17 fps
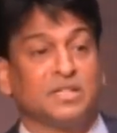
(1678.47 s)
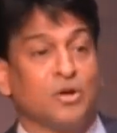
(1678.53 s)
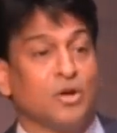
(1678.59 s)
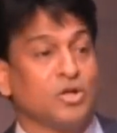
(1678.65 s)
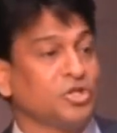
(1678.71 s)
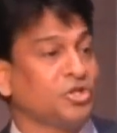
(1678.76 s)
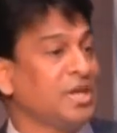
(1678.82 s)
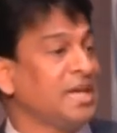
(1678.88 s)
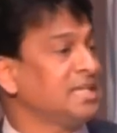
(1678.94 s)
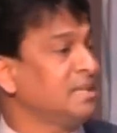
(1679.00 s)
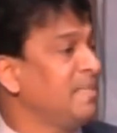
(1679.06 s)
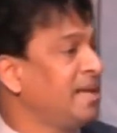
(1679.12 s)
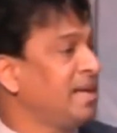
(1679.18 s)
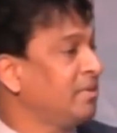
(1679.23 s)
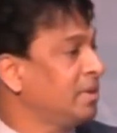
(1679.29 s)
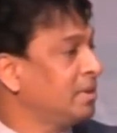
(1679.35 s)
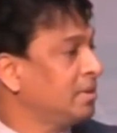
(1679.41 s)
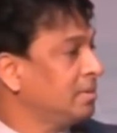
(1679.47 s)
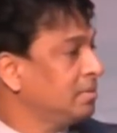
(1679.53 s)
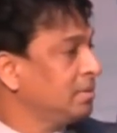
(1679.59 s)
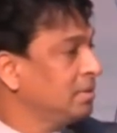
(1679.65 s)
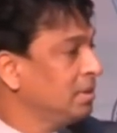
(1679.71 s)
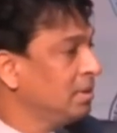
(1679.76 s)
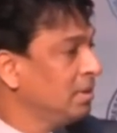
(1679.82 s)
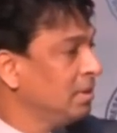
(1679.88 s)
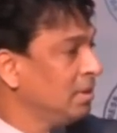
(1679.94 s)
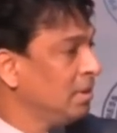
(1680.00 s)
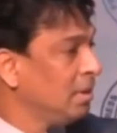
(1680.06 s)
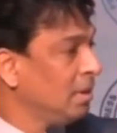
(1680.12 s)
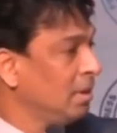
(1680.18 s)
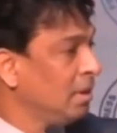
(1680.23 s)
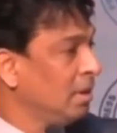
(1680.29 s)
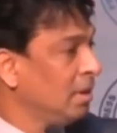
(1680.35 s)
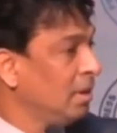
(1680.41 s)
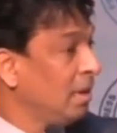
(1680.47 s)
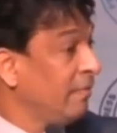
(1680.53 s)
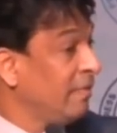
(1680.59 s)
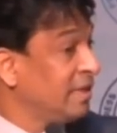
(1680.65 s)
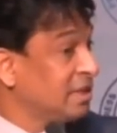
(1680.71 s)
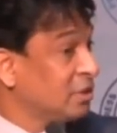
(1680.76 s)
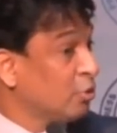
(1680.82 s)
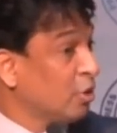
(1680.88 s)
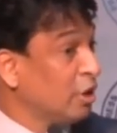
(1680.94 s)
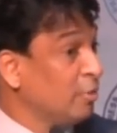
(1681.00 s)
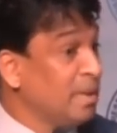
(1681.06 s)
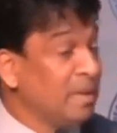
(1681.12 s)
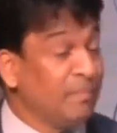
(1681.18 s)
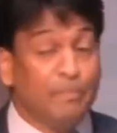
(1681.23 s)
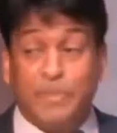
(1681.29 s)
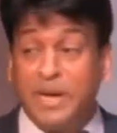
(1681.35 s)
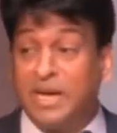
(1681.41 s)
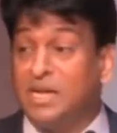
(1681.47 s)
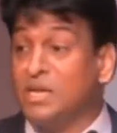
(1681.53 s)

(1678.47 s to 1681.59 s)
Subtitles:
cross-charge method, which is going to be big